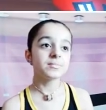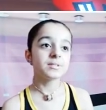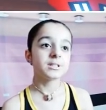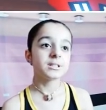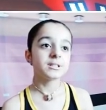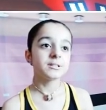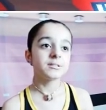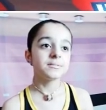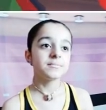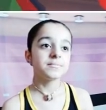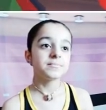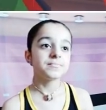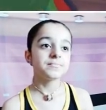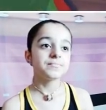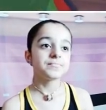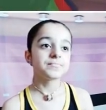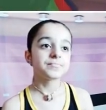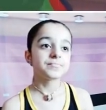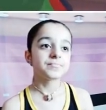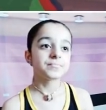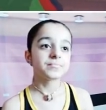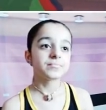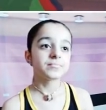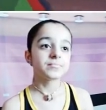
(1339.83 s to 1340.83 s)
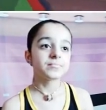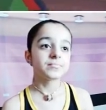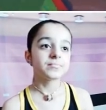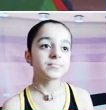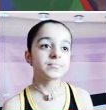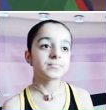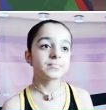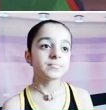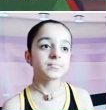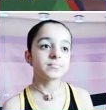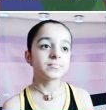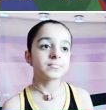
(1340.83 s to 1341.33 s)

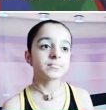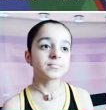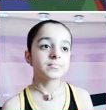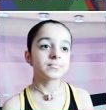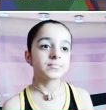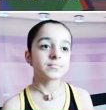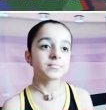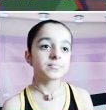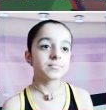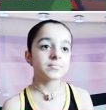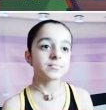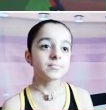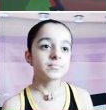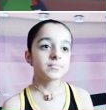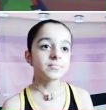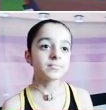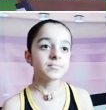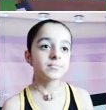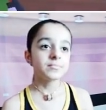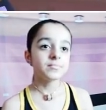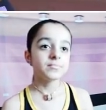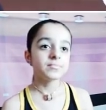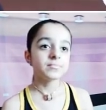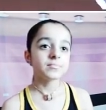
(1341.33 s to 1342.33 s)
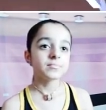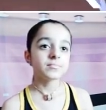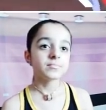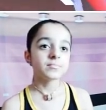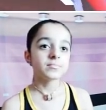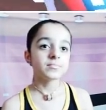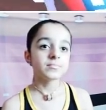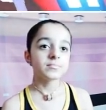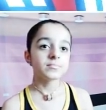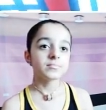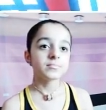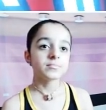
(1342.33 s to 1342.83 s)

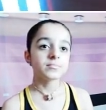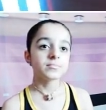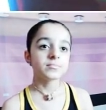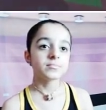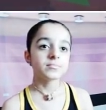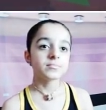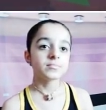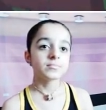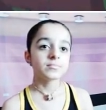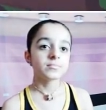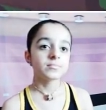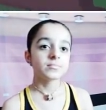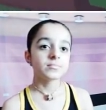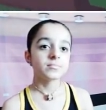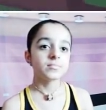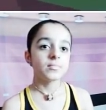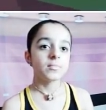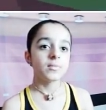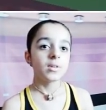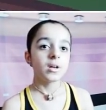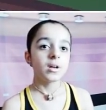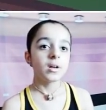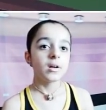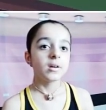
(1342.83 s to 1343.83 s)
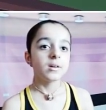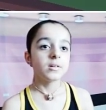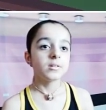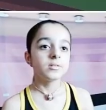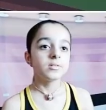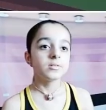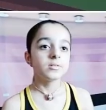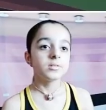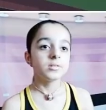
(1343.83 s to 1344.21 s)
Nothing is said.